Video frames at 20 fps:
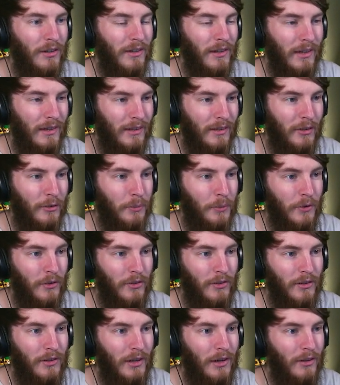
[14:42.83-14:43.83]
in like this
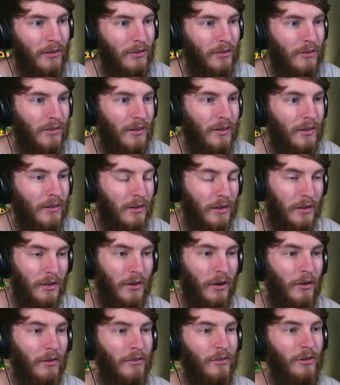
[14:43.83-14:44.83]
person's house. It,
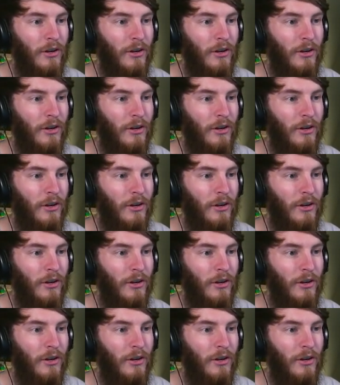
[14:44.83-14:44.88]
I'll